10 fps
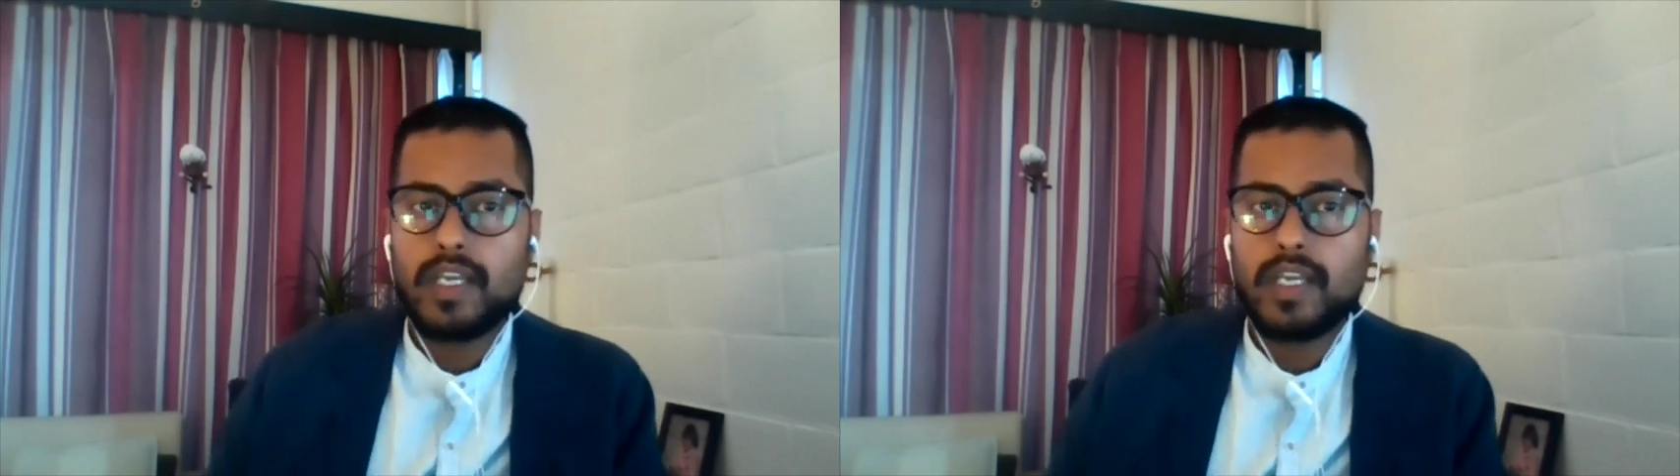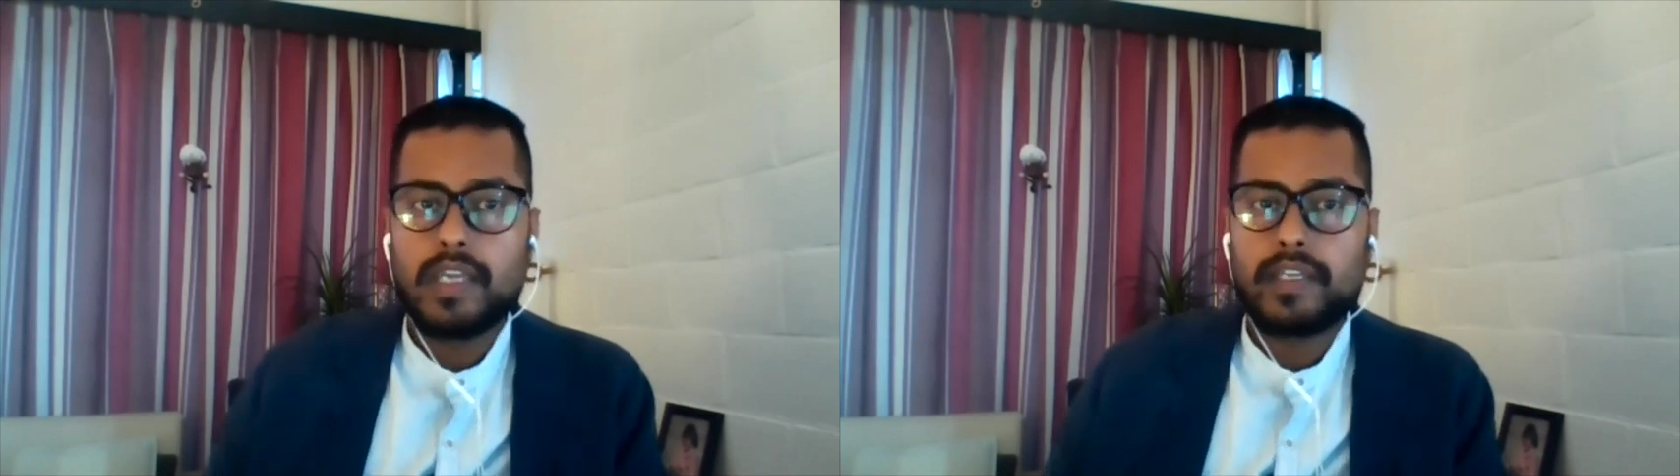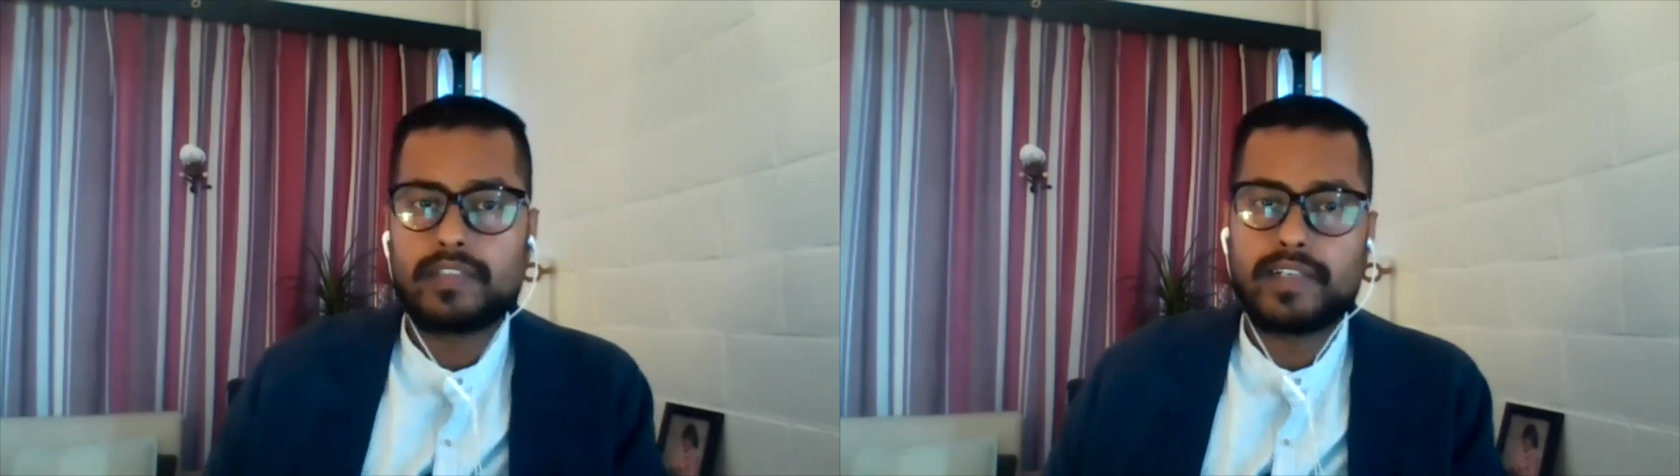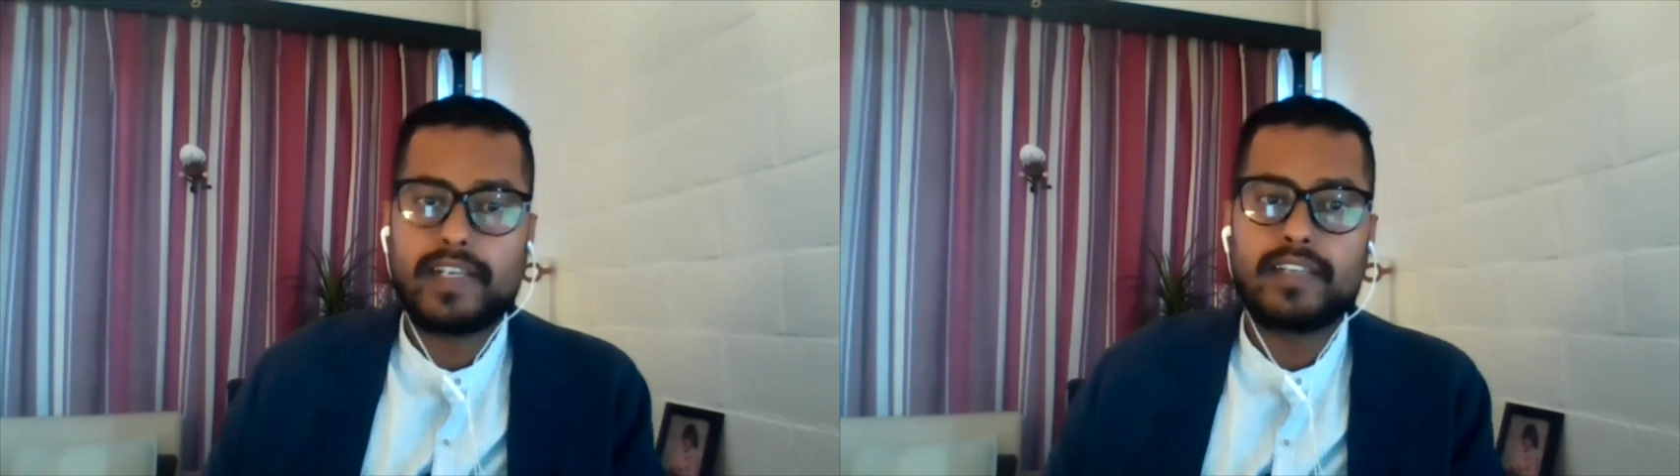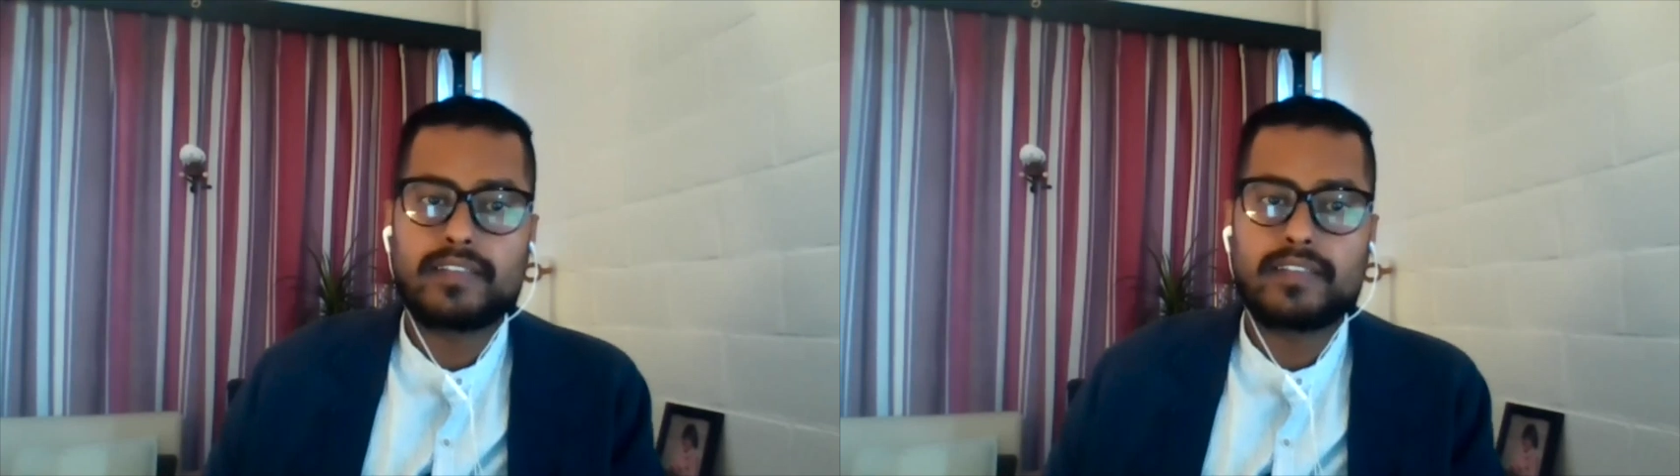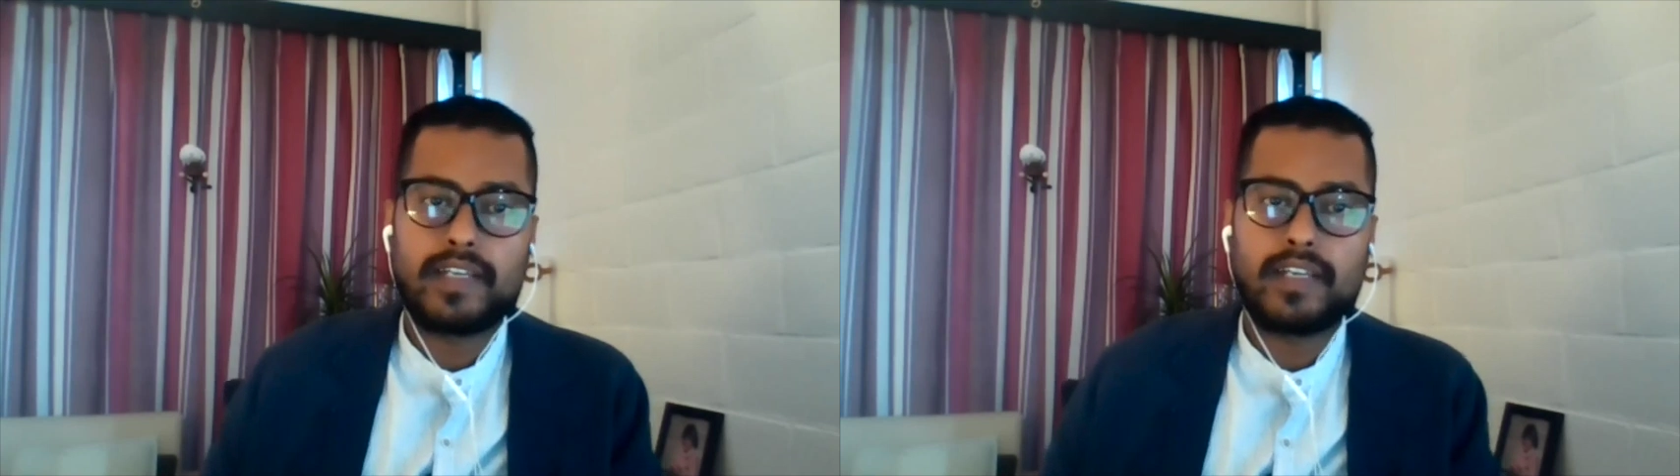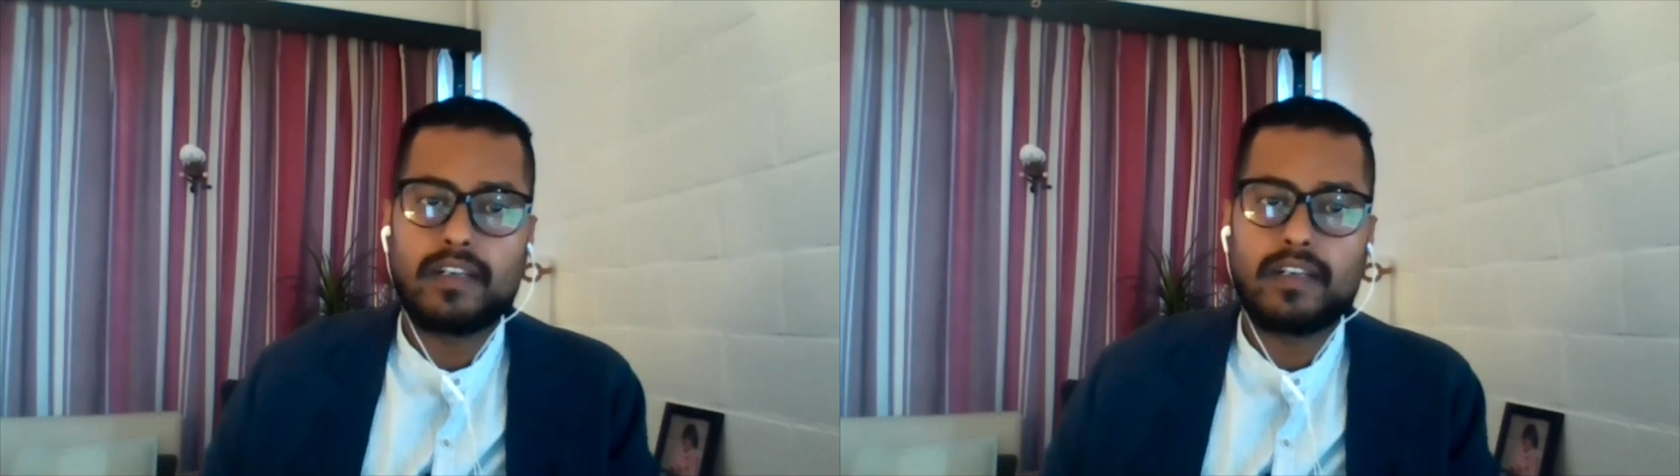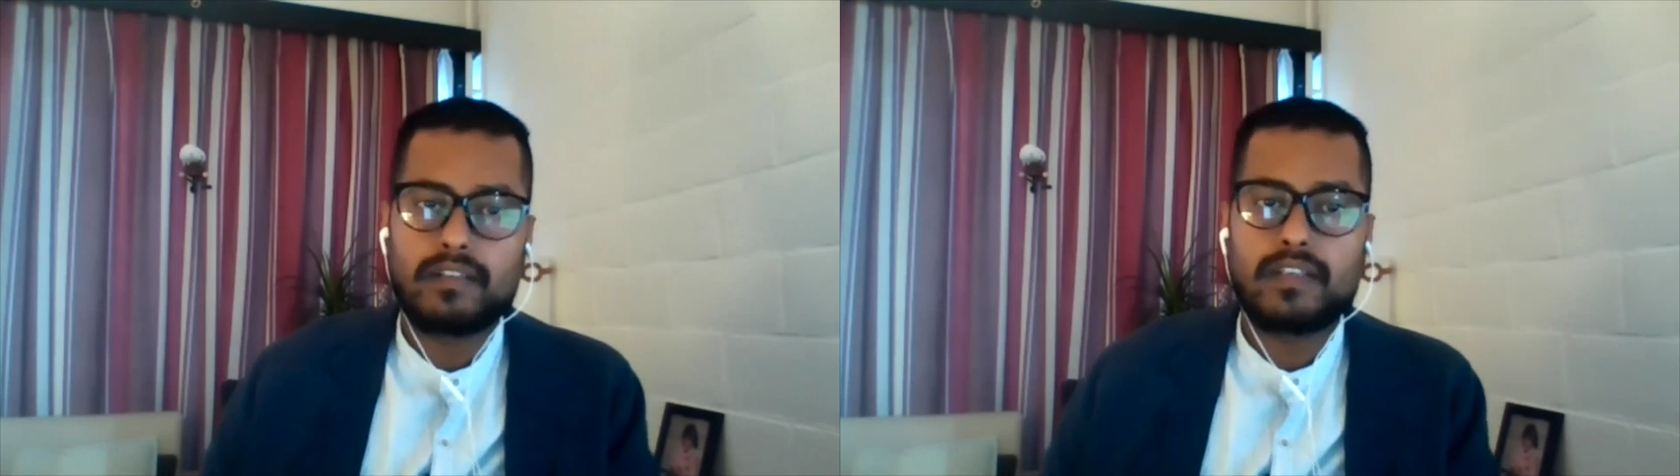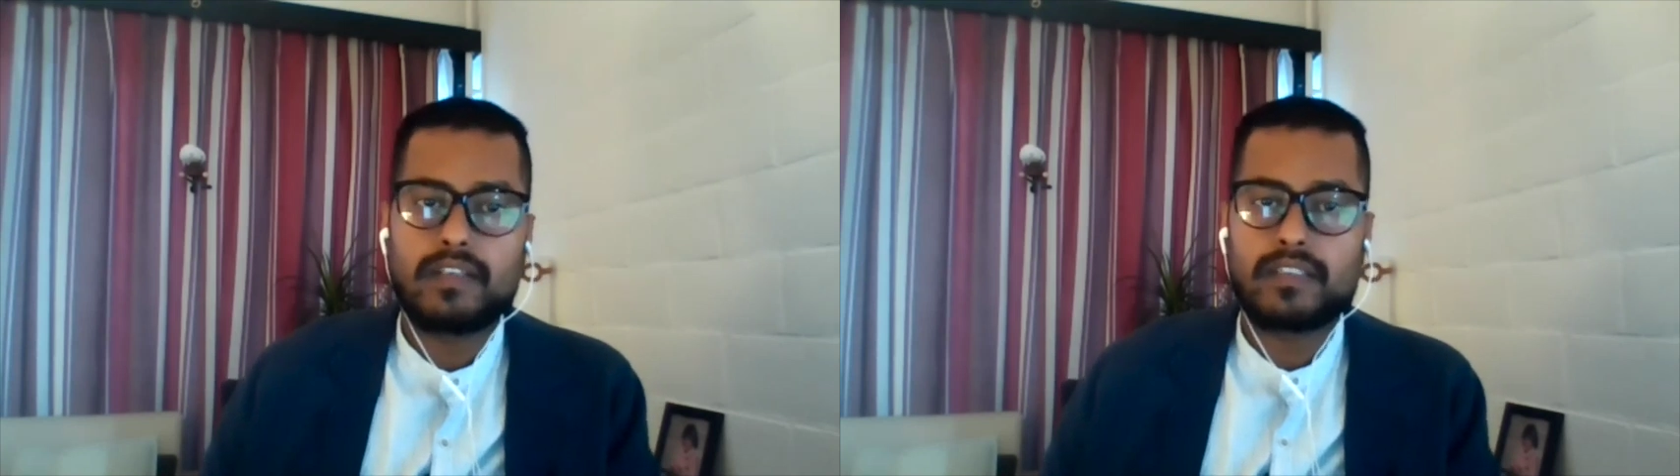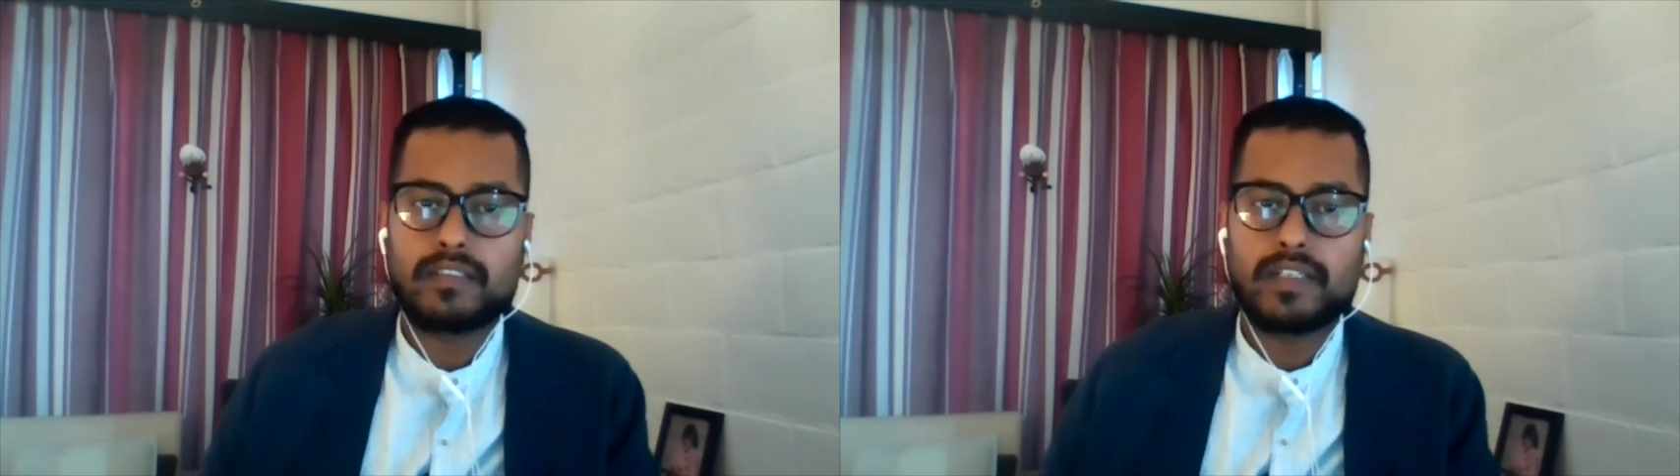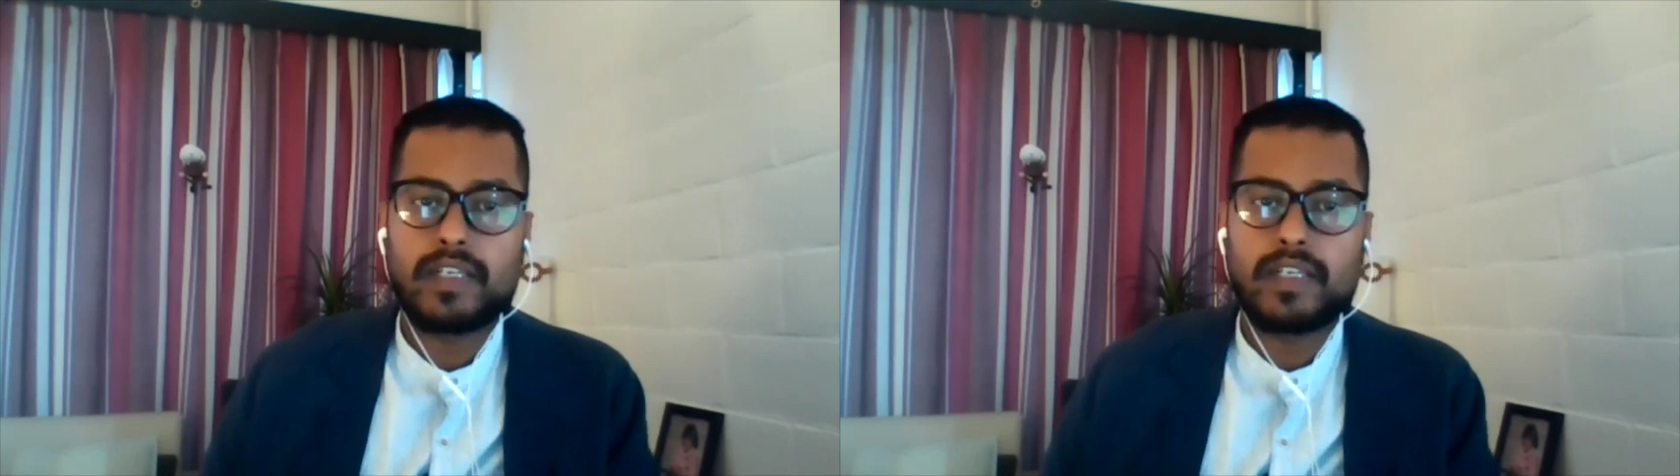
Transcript: It's really uncertain. It's really